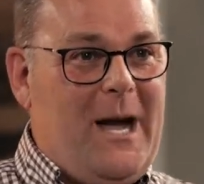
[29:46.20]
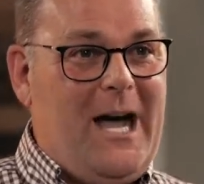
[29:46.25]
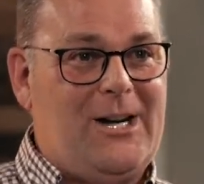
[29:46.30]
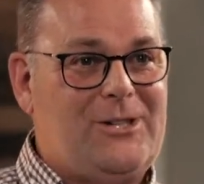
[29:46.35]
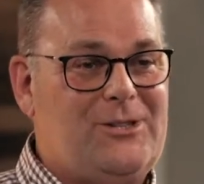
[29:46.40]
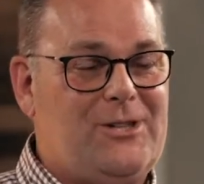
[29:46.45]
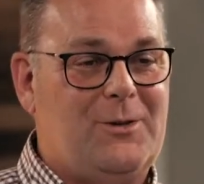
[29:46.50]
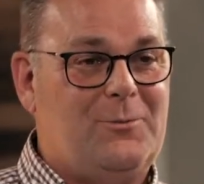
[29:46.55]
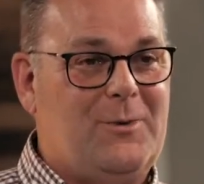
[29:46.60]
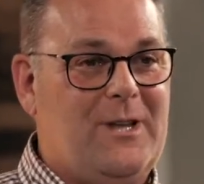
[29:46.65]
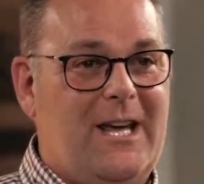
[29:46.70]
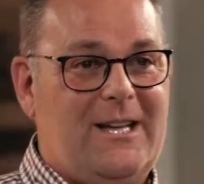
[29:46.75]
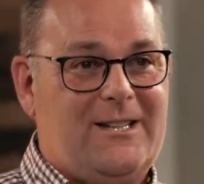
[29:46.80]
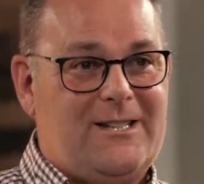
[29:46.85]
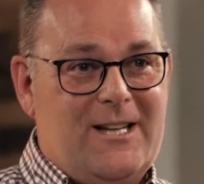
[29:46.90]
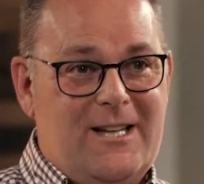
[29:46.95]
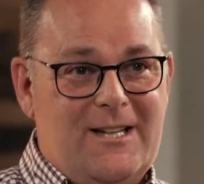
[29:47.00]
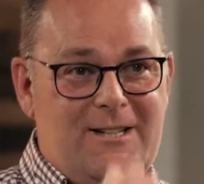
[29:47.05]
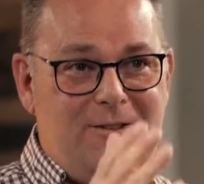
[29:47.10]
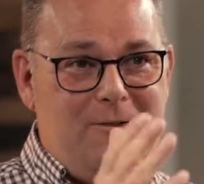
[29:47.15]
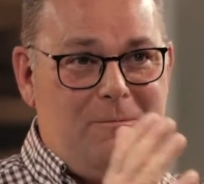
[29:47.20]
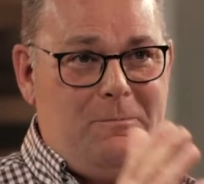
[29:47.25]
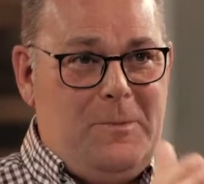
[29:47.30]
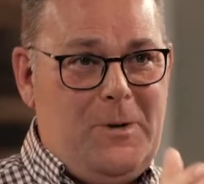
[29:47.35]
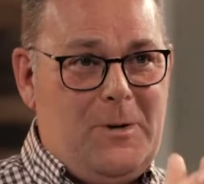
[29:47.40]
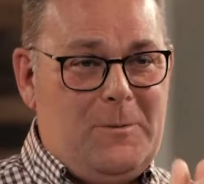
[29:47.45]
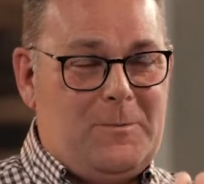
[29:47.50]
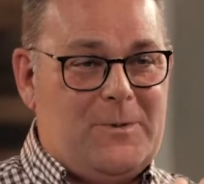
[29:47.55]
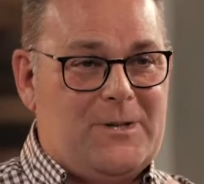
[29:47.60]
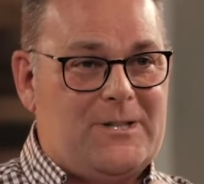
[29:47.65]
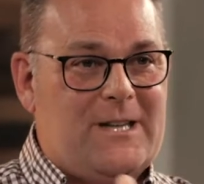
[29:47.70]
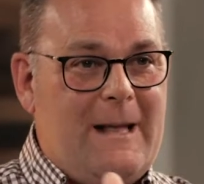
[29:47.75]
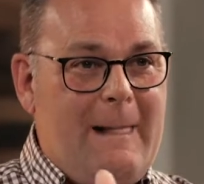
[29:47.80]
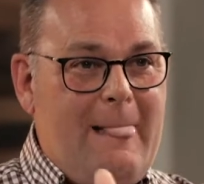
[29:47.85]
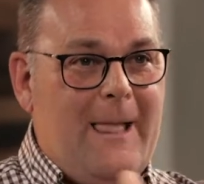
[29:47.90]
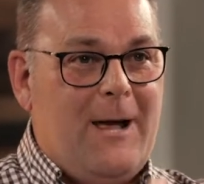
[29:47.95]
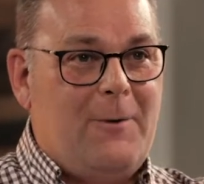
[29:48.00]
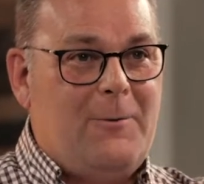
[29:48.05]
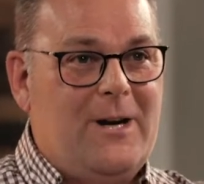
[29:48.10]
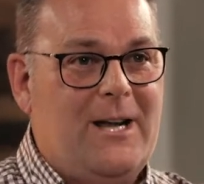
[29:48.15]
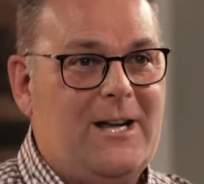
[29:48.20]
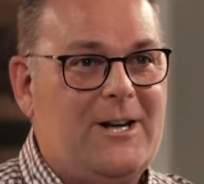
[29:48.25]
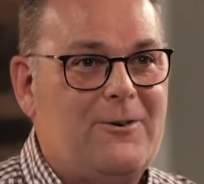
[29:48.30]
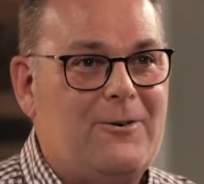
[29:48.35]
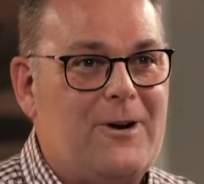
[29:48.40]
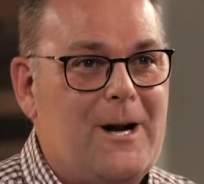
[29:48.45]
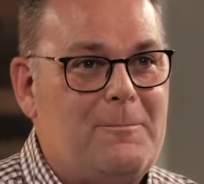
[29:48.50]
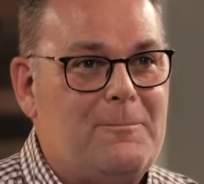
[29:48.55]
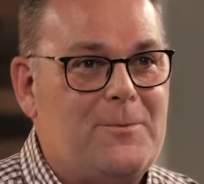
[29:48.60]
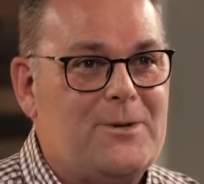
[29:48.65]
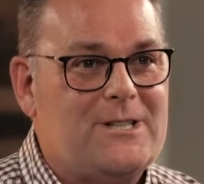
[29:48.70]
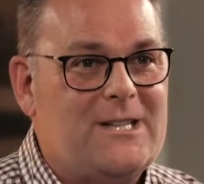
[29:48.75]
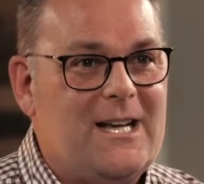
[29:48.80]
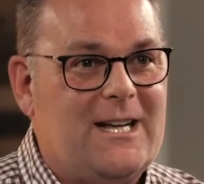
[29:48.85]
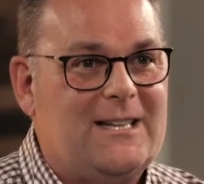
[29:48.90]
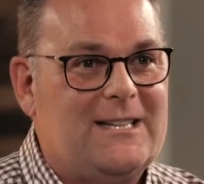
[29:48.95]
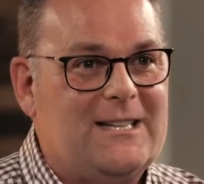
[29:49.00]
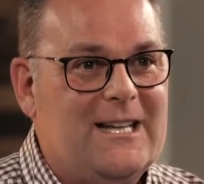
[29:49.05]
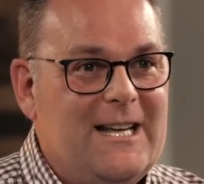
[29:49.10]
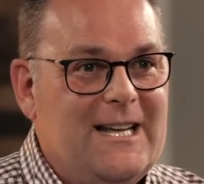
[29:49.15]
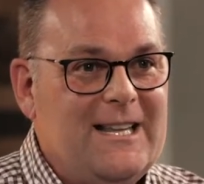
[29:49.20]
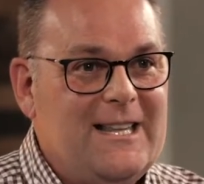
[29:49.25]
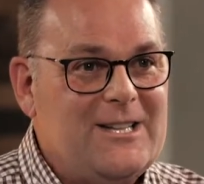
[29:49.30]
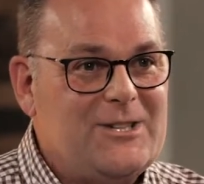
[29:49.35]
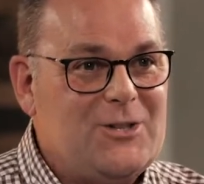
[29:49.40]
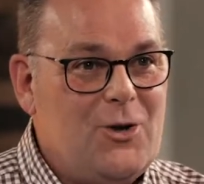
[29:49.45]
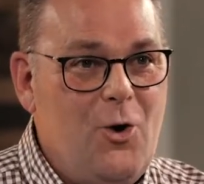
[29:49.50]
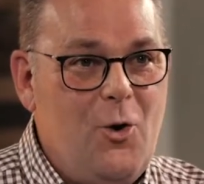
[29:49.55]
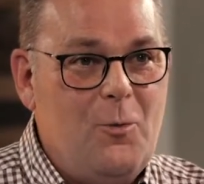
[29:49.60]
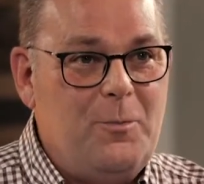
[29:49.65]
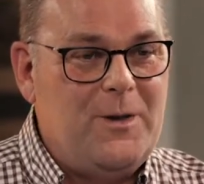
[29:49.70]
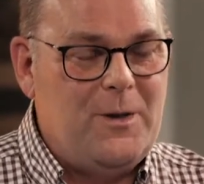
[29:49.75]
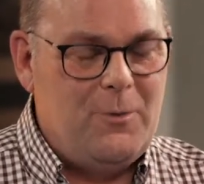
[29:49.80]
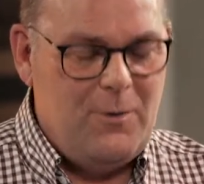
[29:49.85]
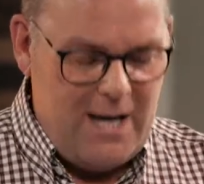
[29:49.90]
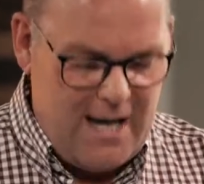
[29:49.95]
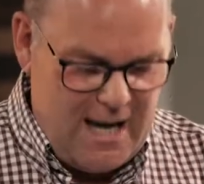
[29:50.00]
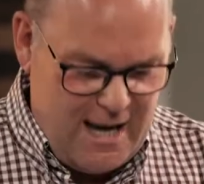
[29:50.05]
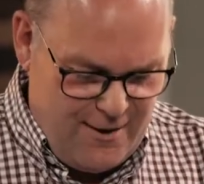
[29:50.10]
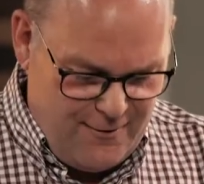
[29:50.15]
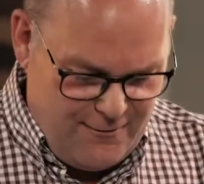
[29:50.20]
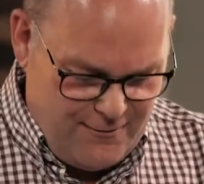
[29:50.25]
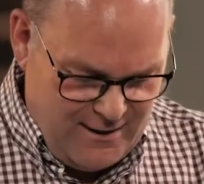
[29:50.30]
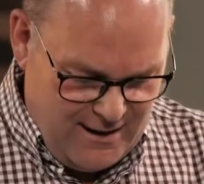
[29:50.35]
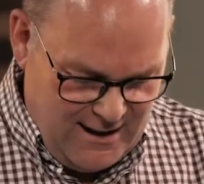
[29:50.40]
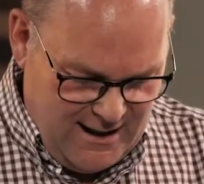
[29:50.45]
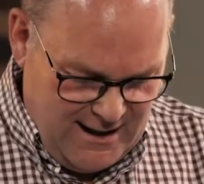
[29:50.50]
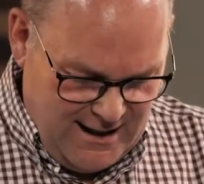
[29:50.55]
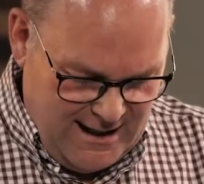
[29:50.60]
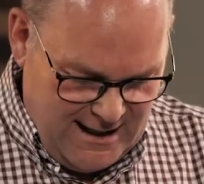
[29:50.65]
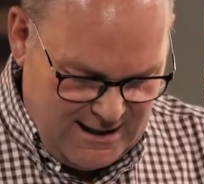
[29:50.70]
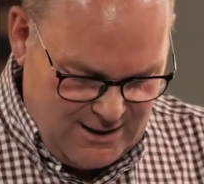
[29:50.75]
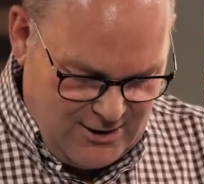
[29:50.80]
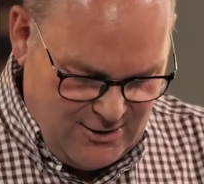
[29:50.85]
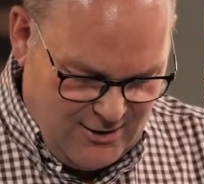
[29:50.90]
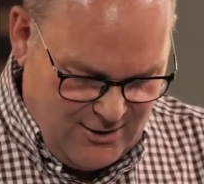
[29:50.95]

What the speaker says: passion, with that sense of purpose, and we're going to represent this hope that we have in